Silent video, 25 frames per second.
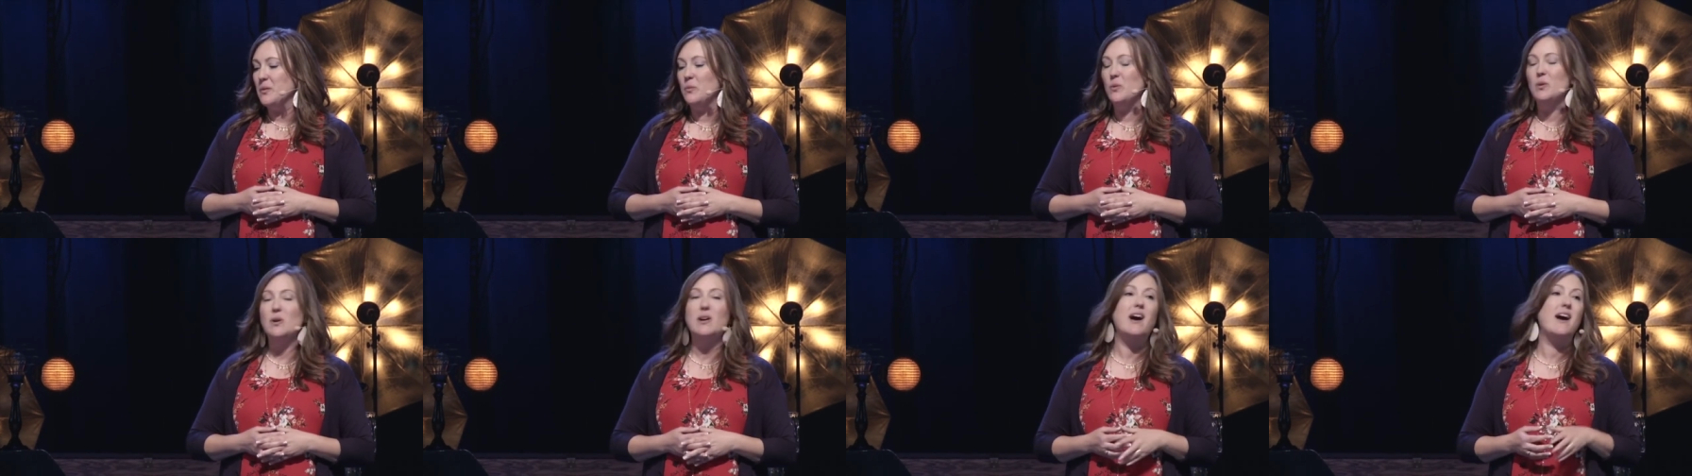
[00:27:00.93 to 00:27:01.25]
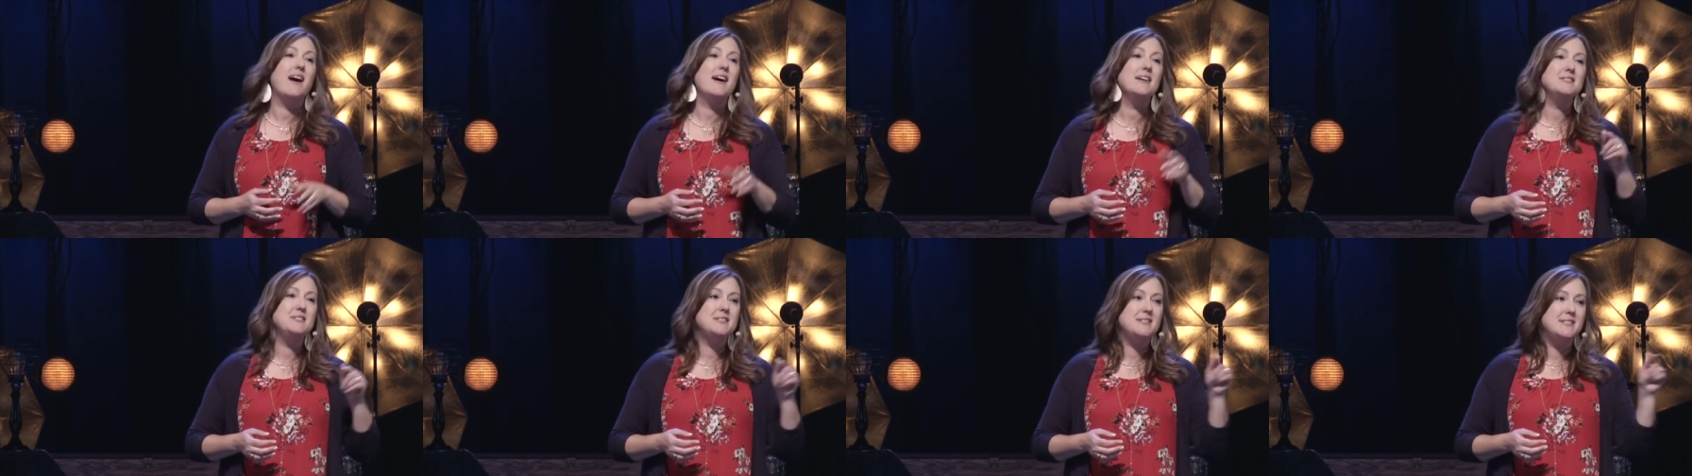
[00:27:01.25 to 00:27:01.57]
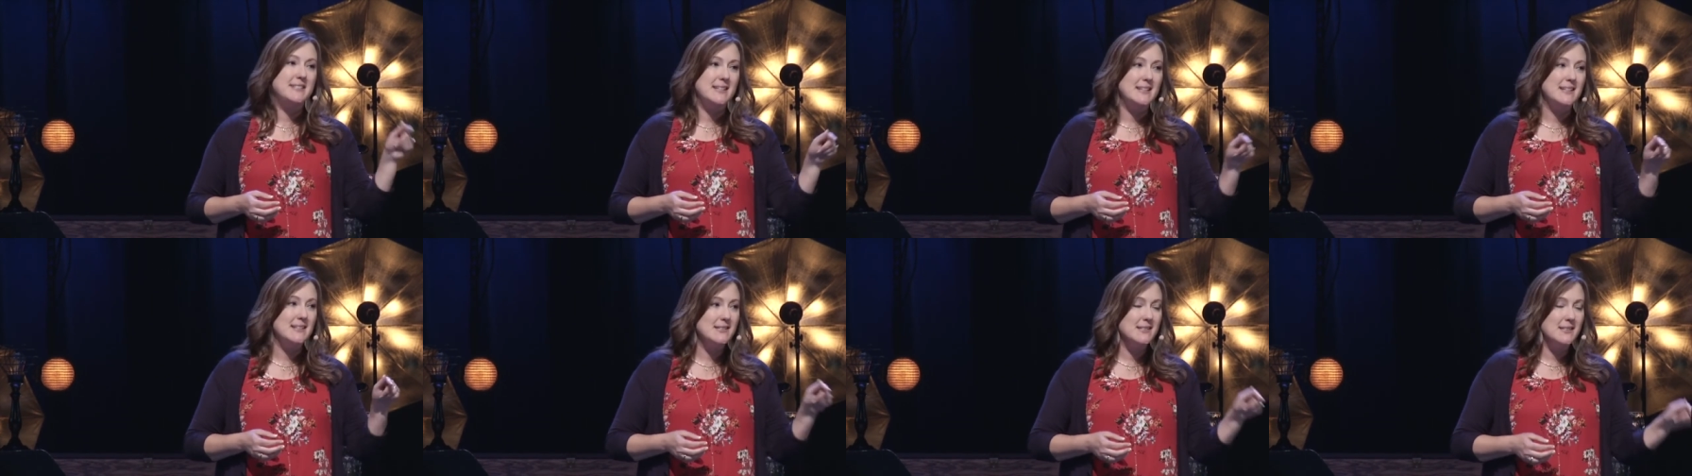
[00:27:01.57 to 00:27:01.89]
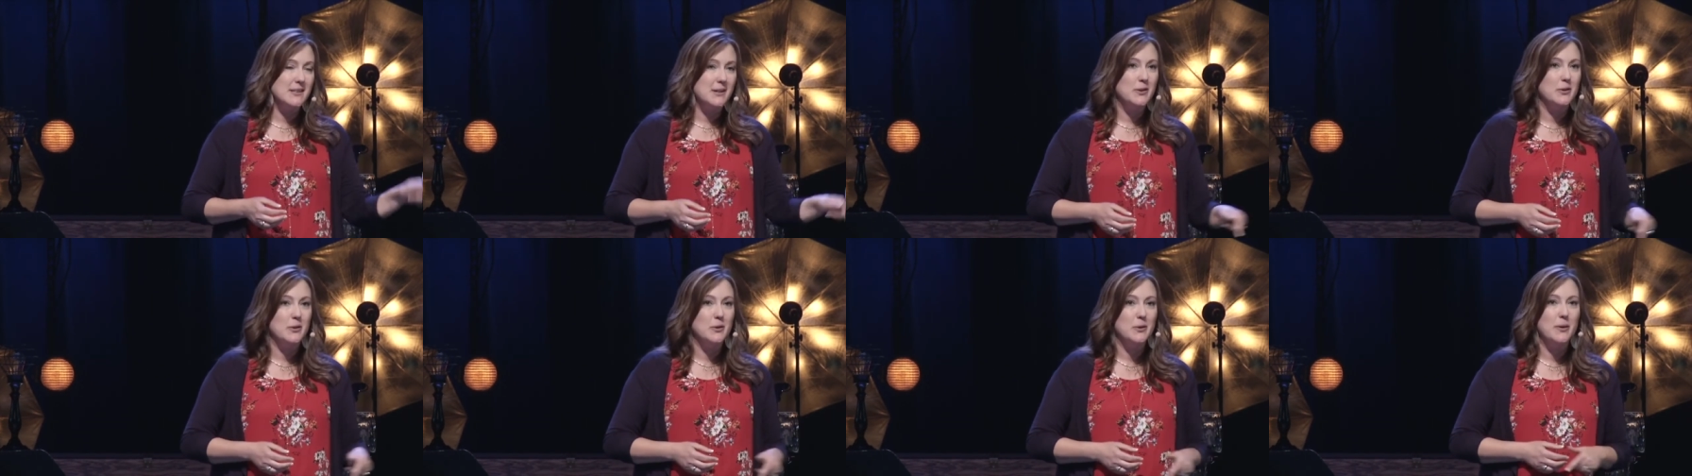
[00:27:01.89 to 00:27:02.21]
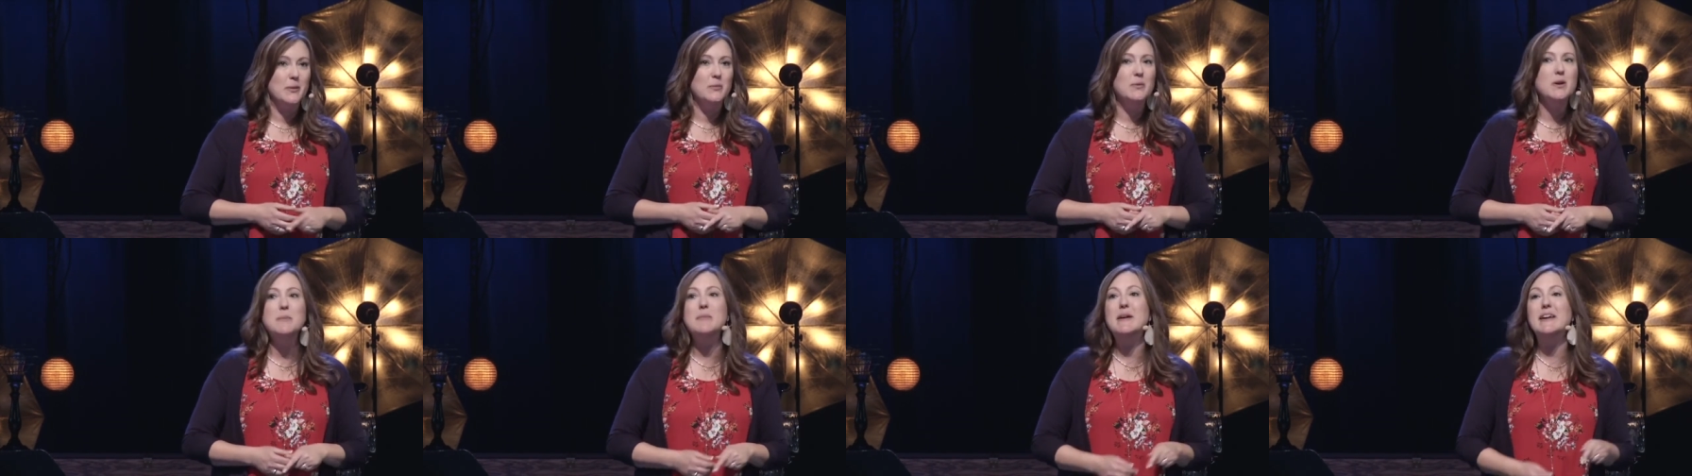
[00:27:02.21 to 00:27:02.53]
Well, God sees you.
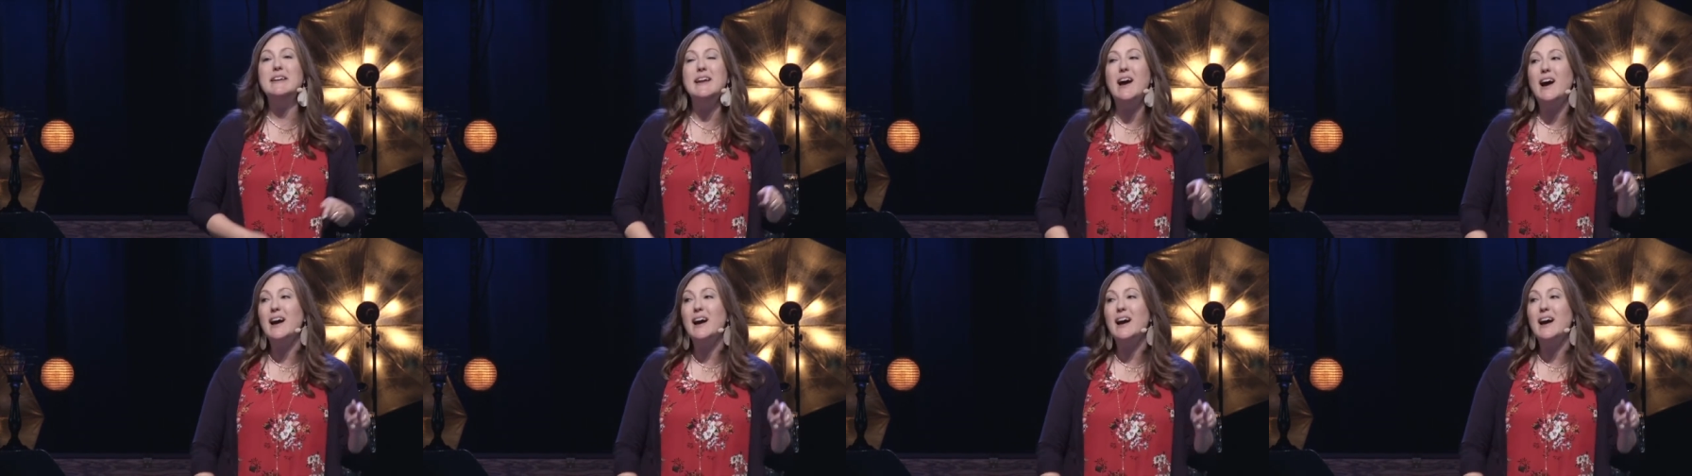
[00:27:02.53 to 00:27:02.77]
And we may